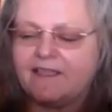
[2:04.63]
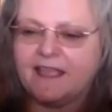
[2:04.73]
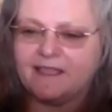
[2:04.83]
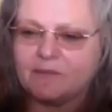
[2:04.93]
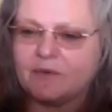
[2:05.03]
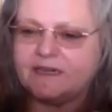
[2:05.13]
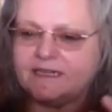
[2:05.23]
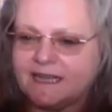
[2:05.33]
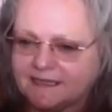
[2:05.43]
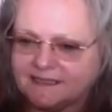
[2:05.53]
And then the
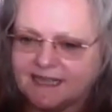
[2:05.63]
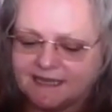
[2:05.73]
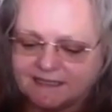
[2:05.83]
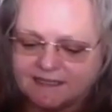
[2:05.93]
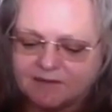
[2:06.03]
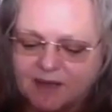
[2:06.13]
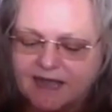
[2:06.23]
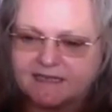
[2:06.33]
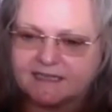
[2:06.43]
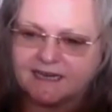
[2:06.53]
body tells that to the
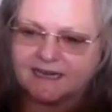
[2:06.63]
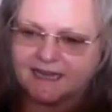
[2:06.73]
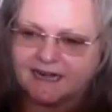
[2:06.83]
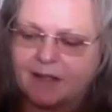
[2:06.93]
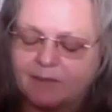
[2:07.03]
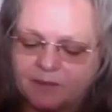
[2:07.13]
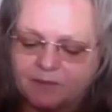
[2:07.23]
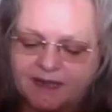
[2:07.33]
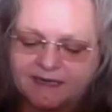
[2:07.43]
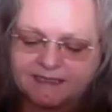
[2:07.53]
mind and it can help the
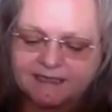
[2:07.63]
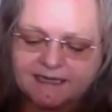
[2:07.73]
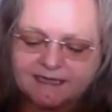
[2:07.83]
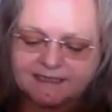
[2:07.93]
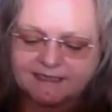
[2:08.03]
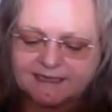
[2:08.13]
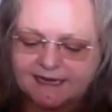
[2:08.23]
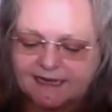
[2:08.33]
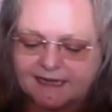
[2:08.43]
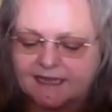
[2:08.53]
mind to
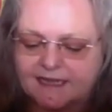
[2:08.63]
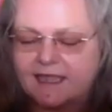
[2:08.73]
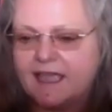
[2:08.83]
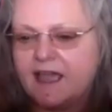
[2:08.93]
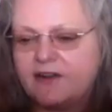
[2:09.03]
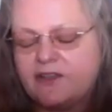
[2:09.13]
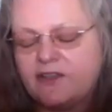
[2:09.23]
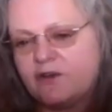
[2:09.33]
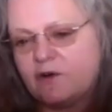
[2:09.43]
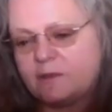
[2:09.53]
settle.
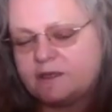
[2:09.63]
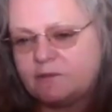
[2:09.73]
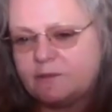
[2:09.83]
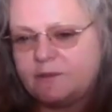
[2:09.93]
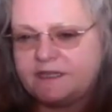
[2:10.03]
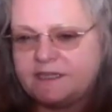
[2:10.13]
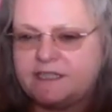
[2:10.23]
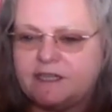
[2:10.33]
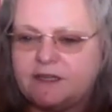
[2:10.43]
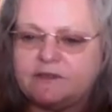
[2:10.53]
Another option would be
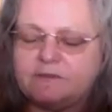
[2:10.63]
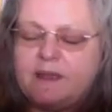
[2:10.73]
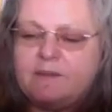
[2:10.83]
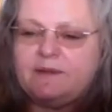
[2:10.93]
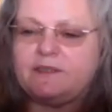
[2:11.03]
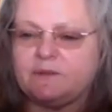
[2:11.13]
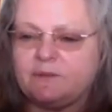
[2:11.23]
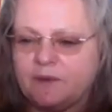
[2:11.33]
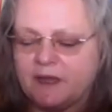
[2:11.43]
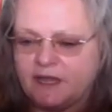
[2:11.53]
to do maybe
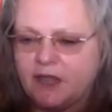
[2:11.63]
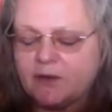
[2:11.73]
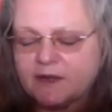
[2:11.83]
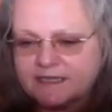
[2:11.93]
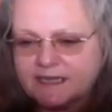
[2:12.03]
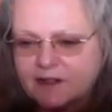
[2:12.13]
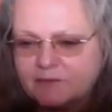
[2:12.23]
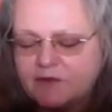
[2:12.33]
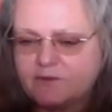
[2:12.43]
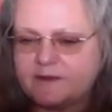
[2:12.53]
some yoga
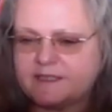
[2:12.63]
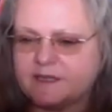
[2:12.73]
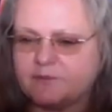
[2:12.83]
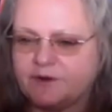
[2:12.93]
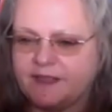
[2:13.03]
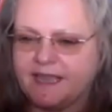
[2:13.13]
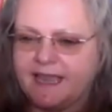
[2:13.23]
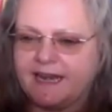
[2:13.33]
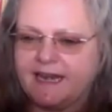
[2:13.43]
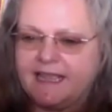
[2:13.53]
style movements. So
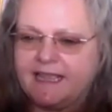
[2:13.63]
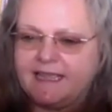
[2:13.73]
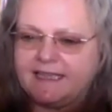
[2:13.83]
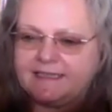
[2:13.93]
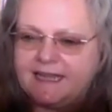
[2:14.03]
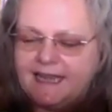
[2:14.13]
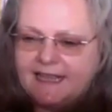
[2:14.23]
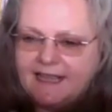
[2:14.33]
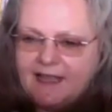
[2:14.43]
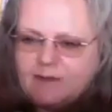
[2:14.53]
breathing in,
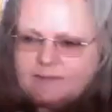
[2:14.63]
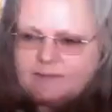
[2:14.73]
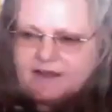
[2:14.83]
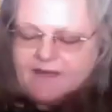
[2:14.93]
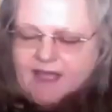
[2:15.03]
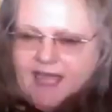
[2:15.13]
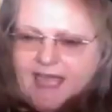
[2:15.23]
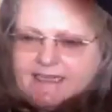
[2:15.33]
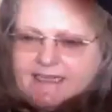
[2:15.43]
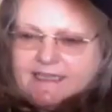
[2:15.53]
taking the arms
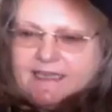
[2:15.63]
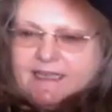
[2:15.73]
overhead,